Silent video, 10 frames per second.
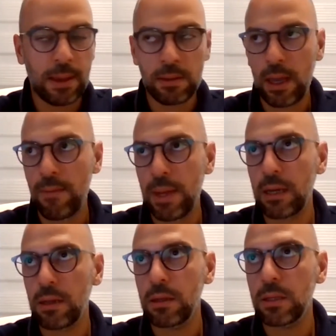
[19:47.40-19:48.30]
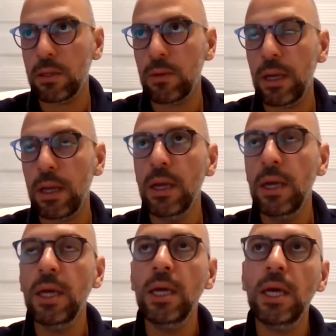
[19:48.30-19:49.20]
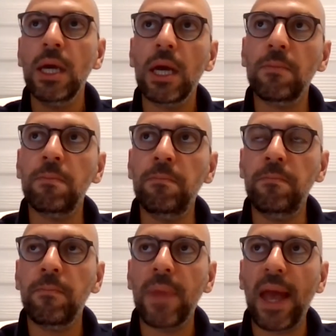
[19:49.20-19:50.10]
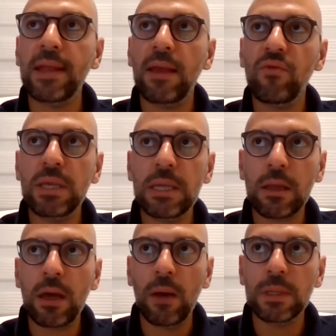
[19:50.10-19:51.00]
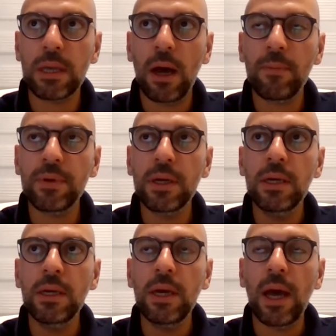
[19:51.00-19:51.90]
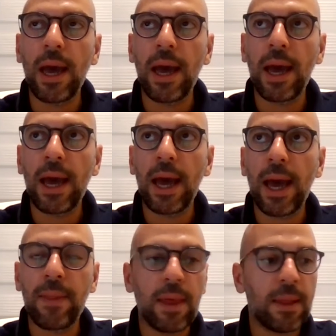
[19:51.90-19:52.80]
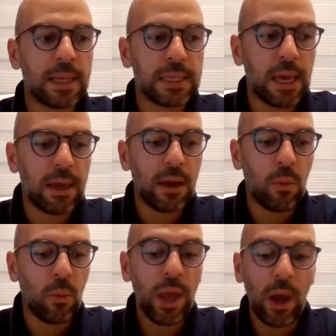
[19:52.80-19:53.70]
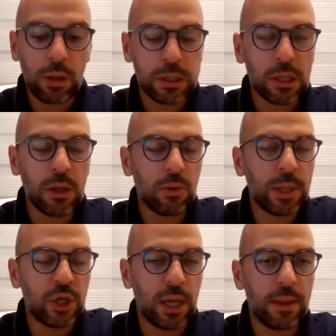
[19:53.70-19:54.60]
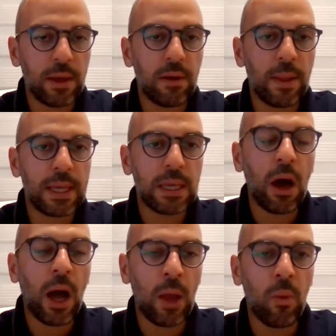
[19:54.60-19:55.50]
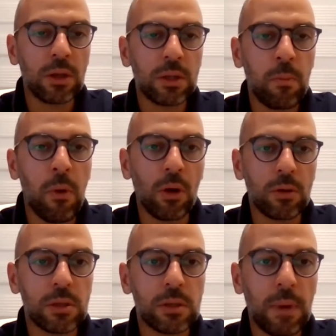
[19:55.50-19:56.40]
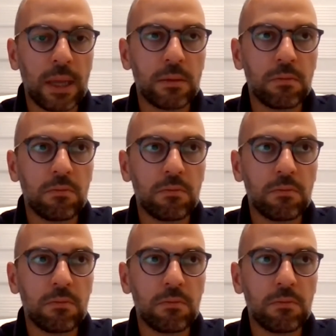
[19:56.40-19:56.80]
their medical history. And then result comes up And then let's say we also know the gender, and they say, oh, I want boys, but